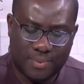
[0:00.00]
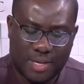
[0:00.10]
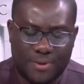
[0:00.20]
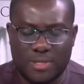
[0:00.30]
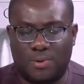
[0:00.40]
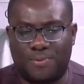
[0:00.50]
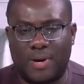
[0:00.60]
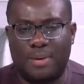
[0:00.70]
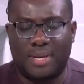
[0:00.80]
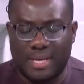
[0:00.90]
First of all,
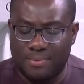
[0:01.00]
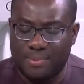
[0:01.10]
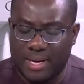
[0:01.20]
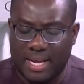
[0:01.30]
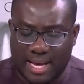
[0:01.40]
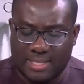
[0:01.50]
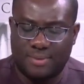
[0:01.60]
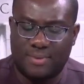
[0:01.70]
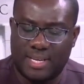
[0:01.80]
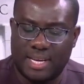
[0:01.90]
I became really
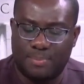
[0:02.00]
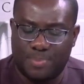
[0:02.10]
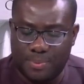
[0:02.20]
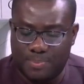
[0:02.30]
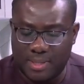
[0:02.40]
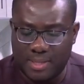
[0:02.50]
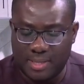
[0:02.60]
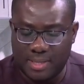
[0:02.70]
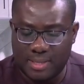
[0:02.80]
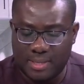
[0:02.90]
active in the NPP
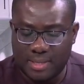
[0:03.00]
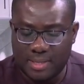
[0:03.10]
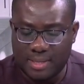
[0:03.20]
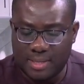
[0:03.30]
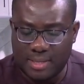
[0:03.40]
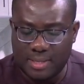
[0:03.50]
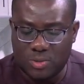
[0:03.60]
in